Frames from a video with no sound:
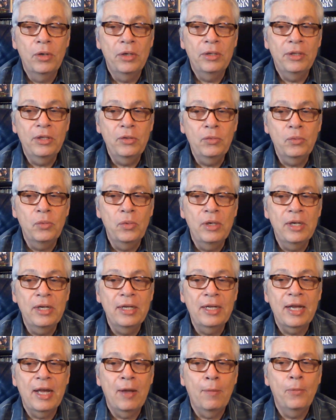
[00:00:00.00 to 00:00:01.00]
This
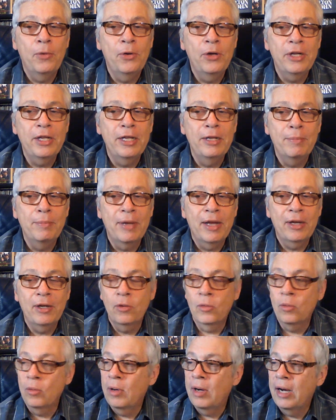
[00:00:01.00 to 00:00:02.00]
one I'll put in my
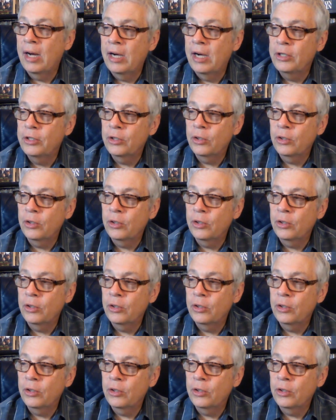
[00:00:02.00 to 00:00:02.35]
garage.